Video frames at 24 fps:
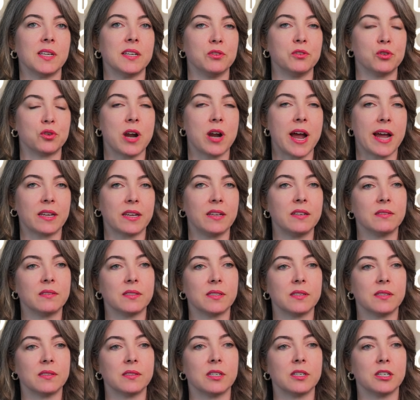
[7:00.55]
and tracking
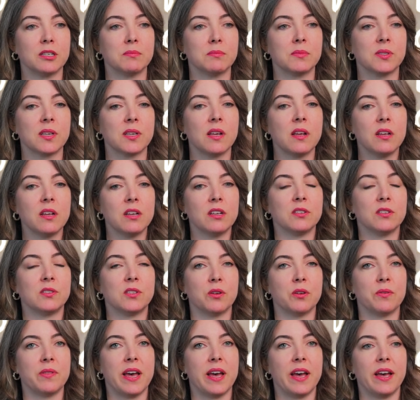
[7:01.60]
systems
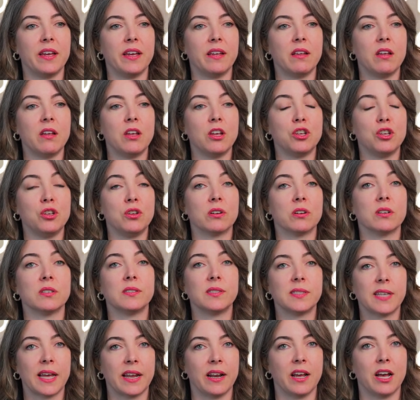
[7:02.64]
so that you're
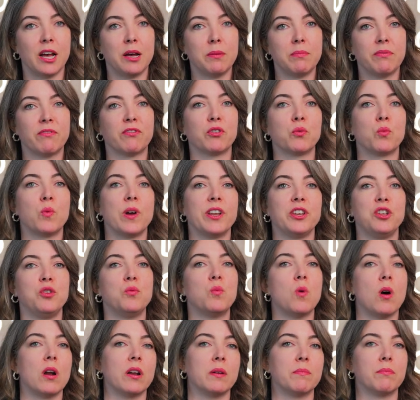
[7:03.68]
set up for when you
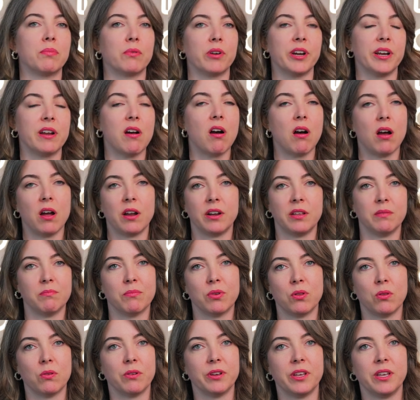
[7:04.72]
want to bring on
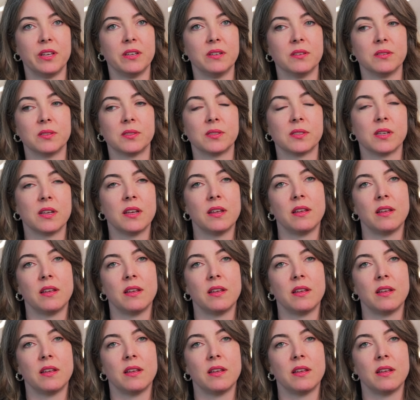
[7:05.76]
employees.